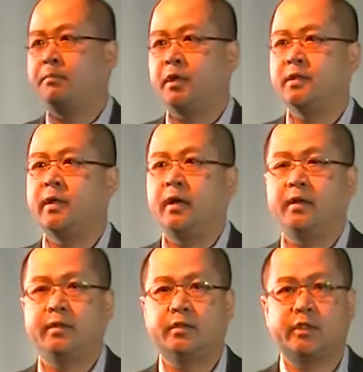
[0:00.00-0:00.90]
President
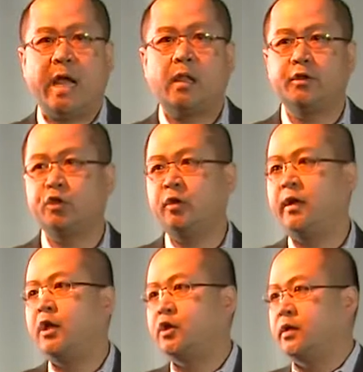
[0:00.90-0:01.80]
Kennedy's challenge to the
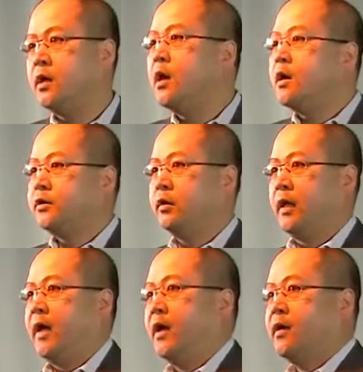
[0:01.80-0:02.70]
nation to
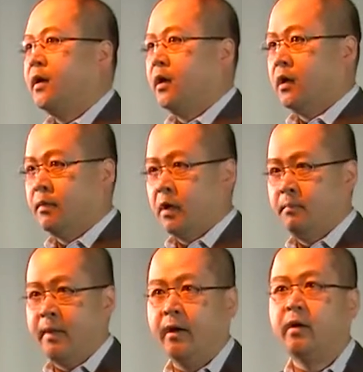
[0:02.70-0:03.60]
land a
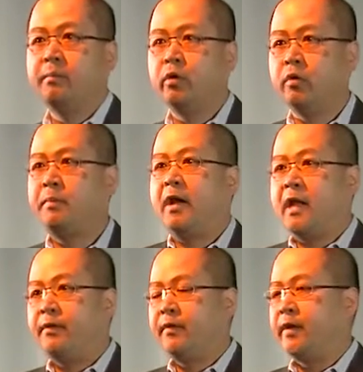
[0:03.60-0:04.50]
man on the moon by
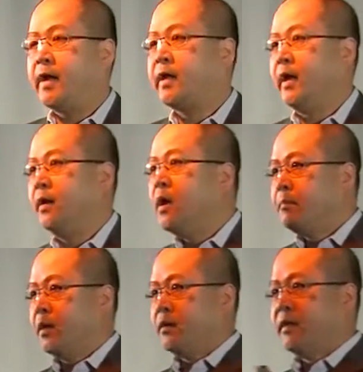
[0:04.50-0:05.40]
the end of the decade.
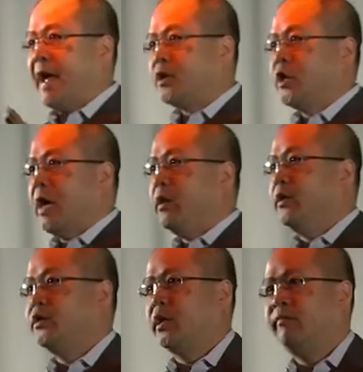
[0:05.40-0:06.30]
But that
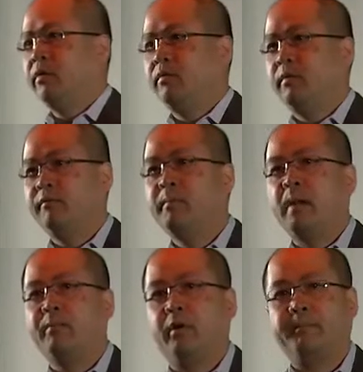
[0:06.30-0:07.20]
challenge, if you
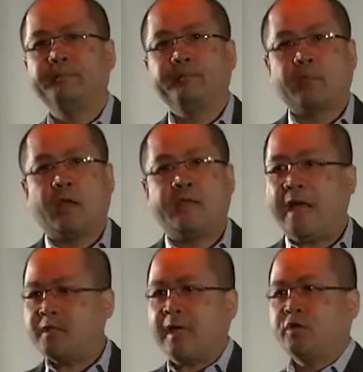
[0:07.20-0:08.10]
remember,
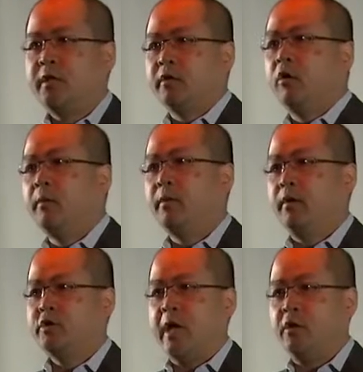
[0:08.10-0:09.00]
that's actually not the hard part
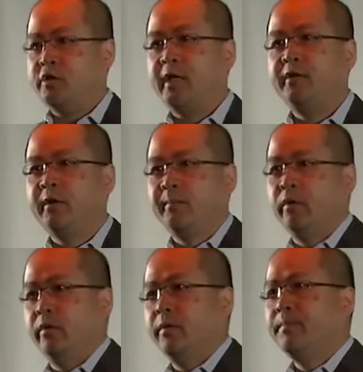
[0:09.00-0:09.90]
of the challenge, getting to the moon.